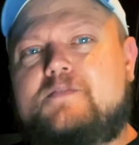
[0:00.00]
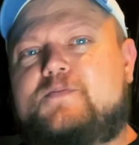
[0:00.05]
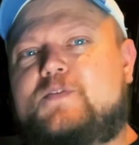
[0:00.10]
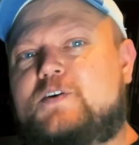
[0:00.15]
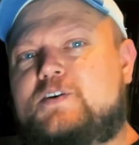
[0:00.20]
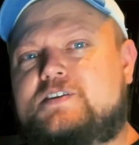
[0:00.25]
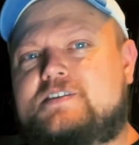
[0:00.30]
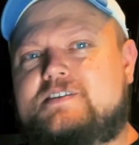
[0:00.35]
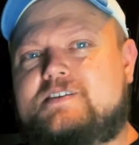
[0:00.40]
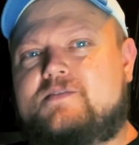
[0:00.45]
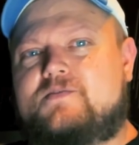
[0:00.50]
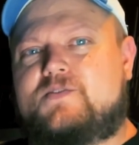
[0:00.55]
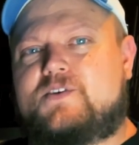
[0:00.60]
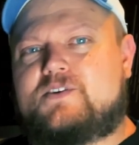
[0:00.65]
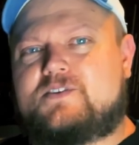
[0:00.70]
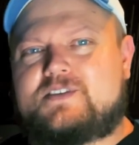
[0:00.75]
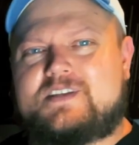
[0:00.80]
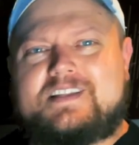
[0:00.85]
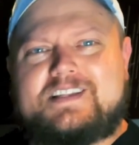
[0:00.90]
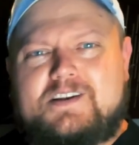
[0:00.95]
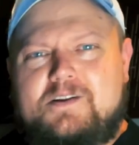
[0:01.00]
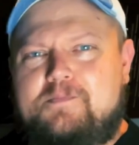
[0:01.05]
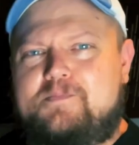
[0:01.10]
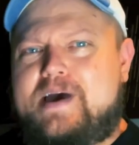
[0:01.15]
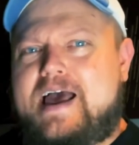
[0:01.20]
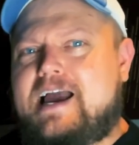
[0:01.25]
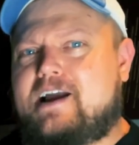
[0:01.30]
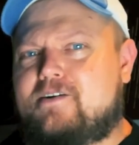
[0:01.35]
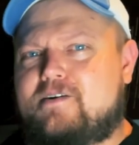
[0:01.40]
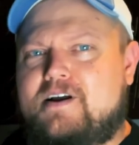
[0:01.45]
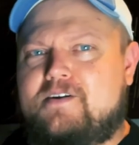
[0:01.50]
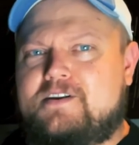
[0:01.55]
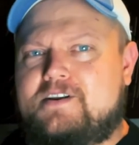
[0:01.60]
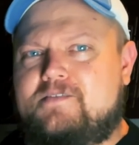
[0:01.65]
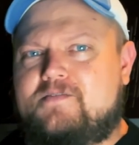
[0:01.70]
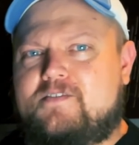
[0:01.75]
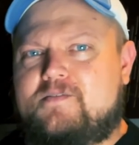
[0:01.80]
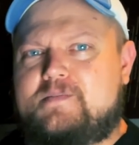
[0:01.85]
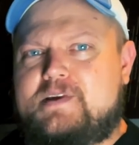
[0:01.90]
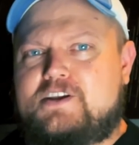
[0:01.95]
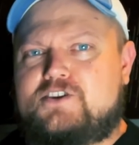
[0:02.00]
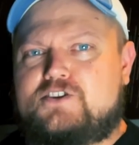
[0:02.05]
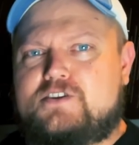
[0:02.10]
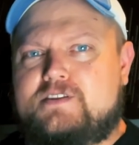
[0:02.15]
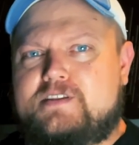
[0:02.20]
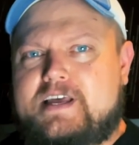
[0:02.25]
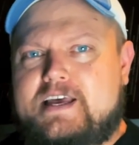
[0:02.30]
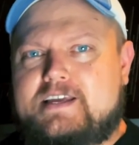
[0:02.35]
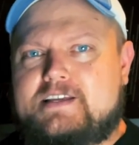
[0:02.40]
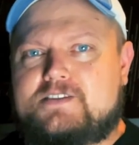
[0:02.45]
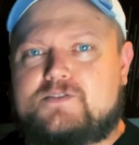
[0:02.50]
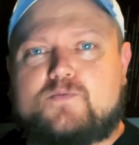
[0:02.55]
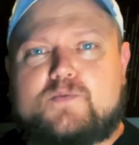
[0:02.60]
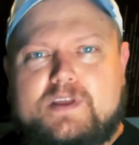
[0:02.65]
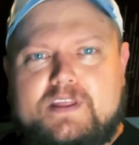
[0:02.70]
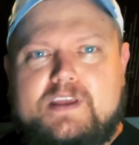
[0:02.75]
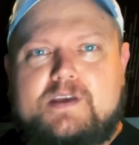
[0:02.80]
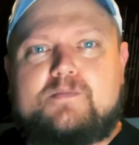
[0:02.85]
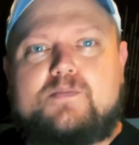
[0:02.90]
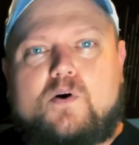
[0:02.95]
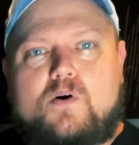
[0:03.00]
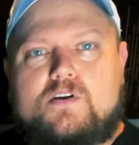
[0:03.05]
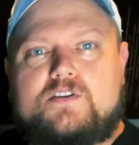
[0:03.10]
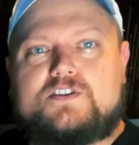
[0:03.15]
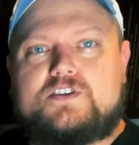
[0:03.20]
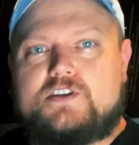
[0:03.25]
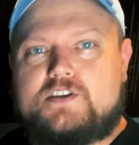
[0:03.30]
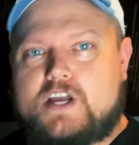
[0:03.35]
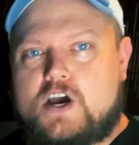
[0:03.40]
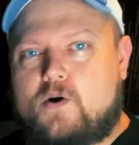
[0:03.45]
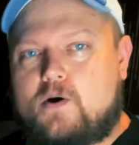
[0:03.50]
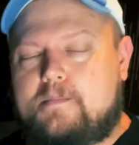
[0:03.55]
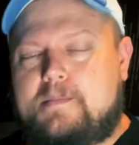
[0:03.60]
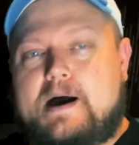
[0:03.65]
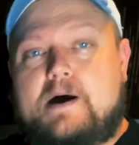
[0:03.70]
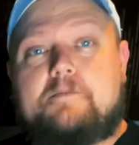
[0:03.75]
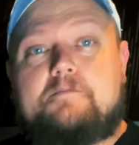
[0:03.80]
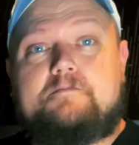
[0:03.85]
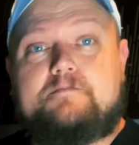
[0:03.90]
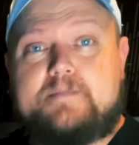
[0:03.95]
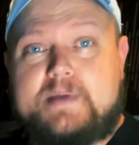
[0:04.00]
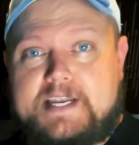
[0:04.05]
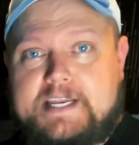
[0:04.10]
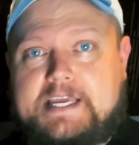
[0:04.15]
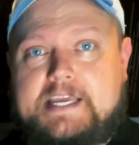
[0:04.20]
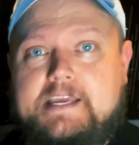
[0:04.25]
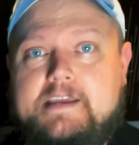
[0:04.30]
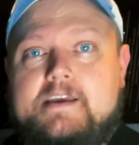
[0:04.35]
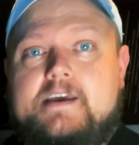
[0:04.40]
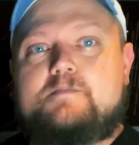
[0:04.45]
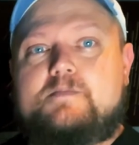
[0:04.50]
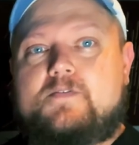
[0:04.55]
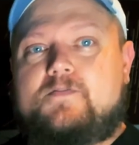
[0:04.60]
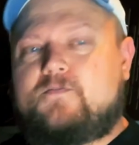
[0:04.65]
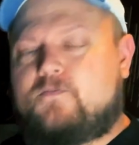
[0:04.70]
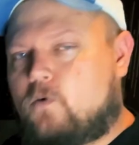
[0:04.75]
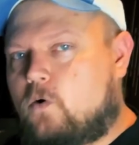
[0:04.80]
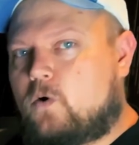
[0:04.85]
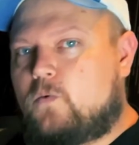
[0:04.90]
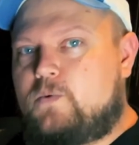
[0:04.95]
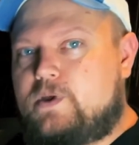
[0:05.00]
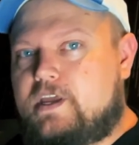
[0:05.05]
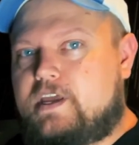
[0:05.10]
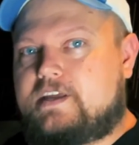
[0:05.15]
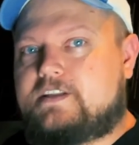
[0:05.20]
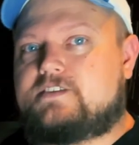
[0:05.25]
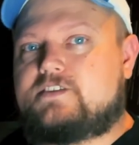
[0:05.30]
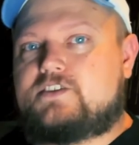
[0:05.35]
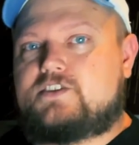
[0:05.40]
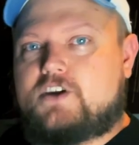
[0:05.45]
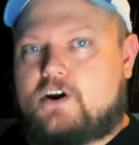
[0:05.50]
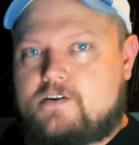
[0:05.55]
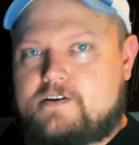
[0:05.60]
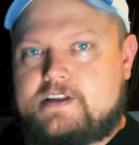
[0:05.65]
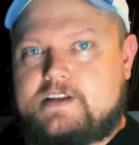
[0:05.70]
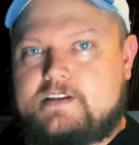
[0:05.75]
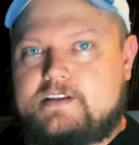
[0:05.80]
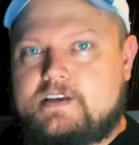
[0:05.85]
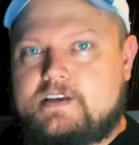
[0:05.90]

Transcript: first, there's a little background information that is really important to know about MIDI before we get started.